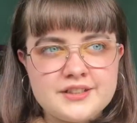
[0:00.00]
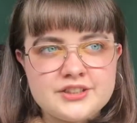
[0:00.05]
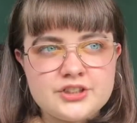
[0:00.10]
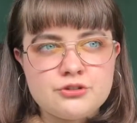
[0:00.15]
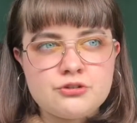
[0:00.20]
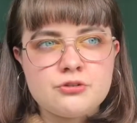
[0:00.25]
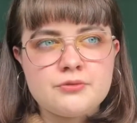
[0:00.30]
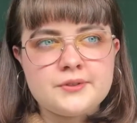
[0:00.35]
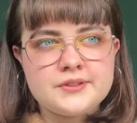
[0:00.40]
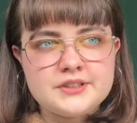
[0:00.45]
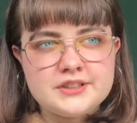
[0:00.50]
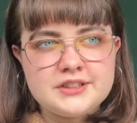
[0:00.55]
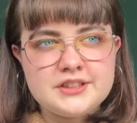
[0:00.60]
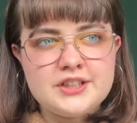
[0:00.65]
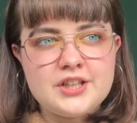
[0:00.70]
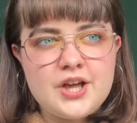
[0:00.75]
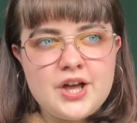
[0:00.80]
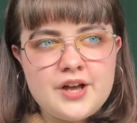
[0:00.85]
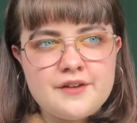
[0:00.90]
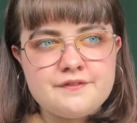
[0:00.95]
There are a
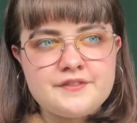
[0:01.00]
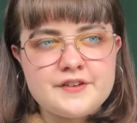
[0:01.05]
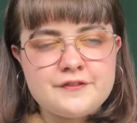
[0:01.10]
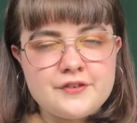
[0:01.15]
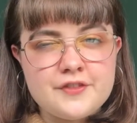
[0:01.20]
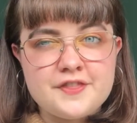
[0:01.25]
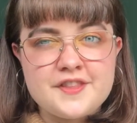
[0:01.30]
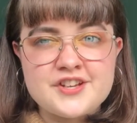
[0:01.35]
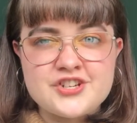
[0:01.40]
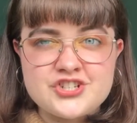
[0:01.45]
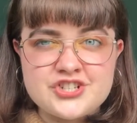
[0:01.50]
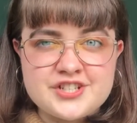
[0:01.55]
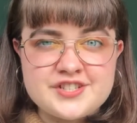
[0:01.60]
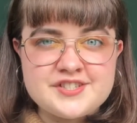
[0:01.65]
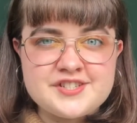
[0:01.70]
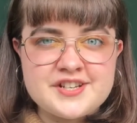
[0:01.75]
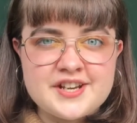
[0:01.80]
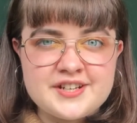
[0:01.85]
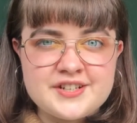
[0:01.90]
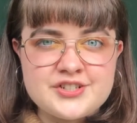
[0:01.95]
lot of different things you need
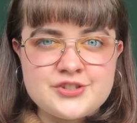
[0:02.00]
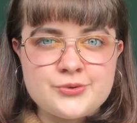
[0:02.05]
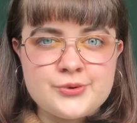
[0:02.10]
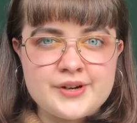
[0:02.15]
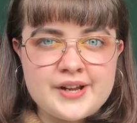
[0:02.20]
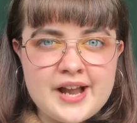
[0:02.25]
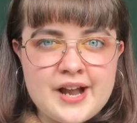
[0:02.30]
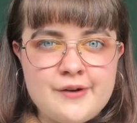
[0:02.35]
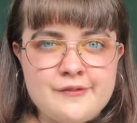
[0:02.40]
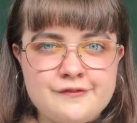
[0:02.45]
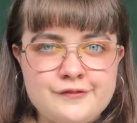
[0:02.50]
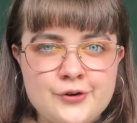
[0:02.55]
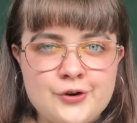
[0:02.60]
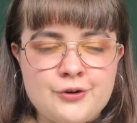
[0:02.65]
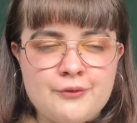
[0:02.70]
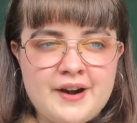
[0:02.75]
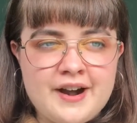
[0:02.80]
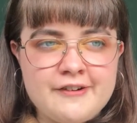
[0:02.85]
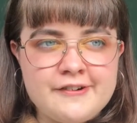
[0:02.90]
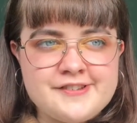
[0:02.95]
to take into account for
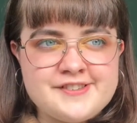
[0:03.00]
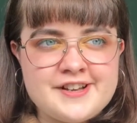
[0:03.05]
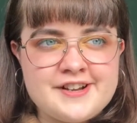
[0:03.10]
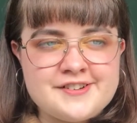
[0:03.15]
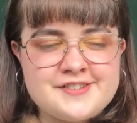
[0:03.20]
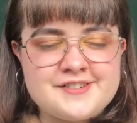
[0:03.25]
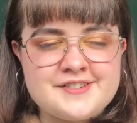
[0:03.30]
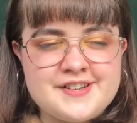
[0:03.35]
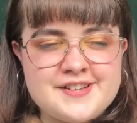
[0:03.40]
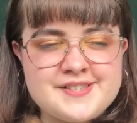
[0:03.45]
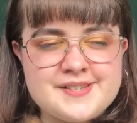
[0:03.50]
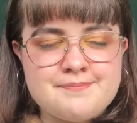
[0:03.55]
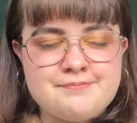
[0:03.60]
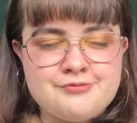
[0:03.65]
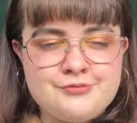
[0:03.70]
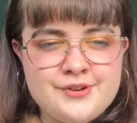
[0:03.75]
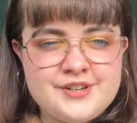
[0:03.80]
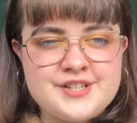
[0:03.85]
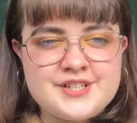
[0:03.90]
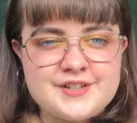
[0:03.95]
Rarity's accent. It's a
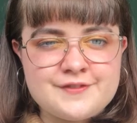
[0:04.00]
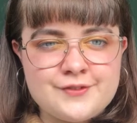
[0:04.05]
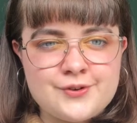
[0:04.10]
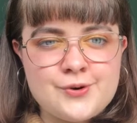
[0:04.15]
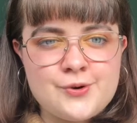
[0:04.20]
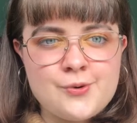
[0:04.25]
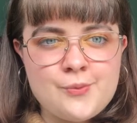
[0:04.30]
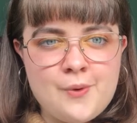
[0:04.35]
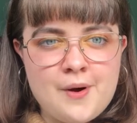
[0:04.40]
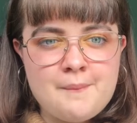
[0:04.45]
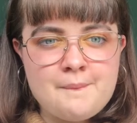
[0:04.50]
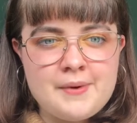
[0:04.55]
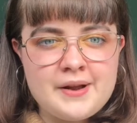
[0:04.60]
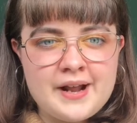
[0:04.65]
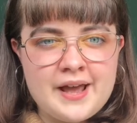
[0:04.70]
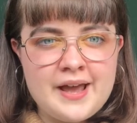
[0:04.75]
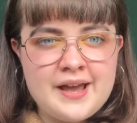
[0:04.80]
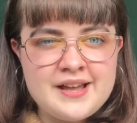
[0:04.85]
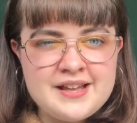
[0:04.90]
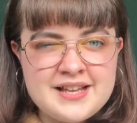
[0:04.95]
pretty difficult one, but
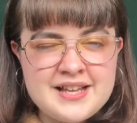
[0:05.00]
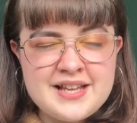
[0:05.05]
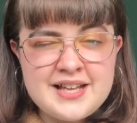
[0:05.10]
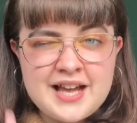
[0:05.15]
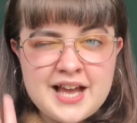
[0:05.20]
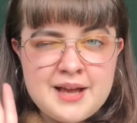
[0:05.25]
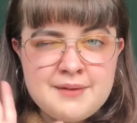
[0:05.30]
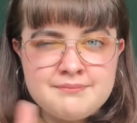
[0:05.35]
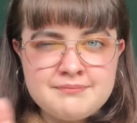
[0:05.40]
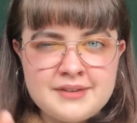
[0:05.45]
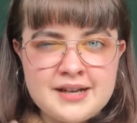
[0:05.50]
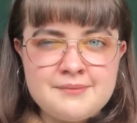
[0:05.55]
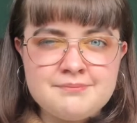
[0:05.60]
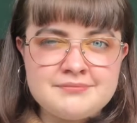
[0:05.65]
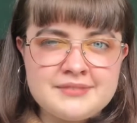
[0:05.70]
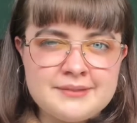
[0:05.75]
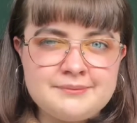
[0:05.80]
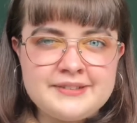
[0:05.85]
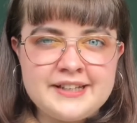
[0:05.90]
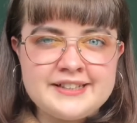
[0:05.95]

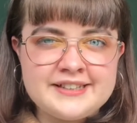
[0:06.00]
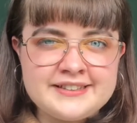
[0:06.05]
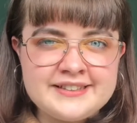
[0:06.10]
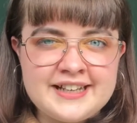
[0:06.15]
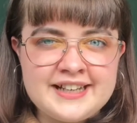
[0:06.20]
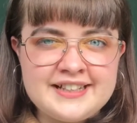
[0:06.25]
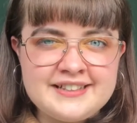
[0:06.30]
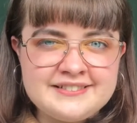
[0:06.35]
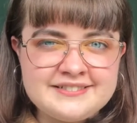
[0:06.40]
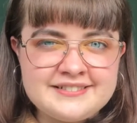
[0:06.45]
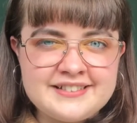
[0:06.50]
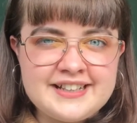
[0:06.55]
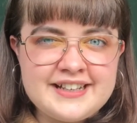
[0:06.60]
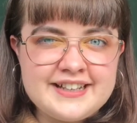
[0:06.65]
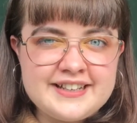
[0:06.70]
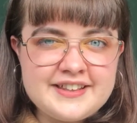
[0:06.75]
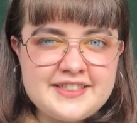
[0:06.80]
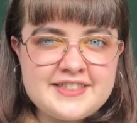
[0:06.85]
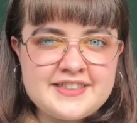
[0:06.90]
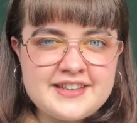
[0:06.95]
I'm getting there,
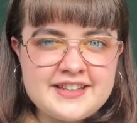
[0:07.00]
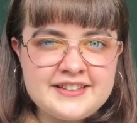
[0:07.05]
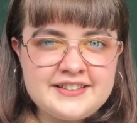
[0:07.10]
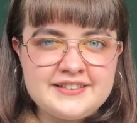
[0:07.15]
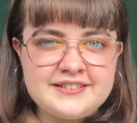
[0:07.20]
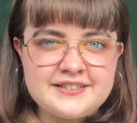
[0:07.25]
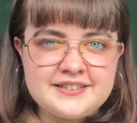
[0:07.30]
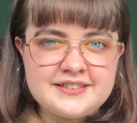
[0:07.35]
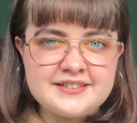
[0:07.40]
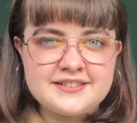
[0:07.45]
I think.